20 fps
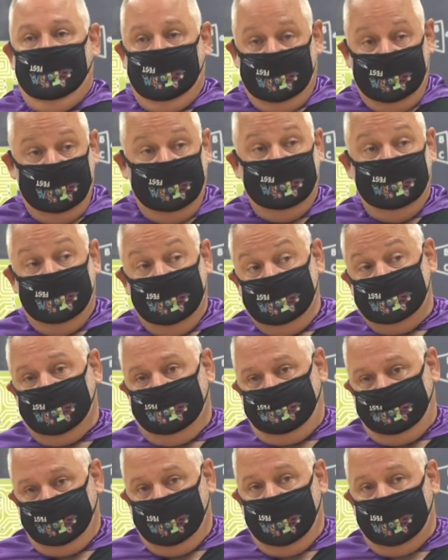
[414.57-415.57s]
it is a
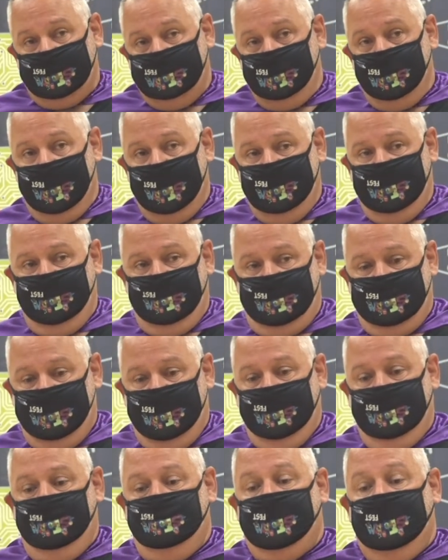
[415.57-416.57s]
fluctuating
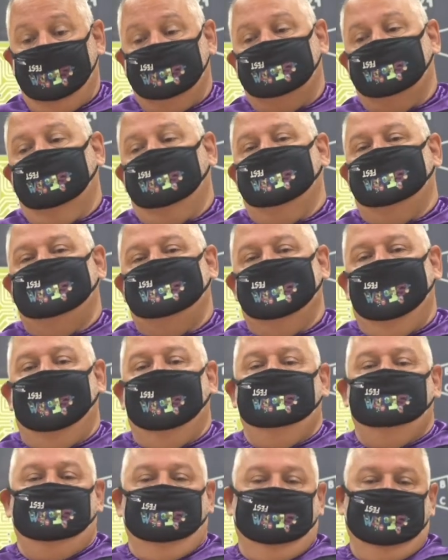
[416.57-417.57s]
thing based on the
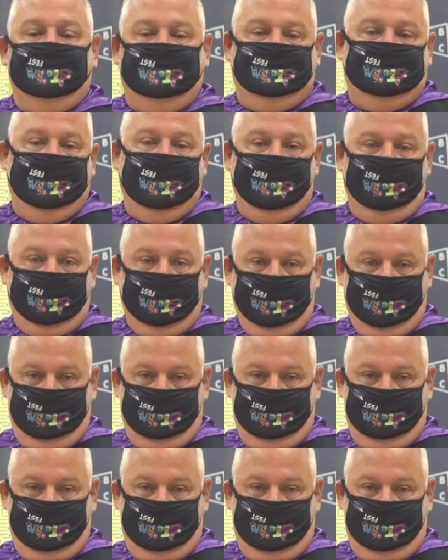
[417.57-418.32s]
size of the sample.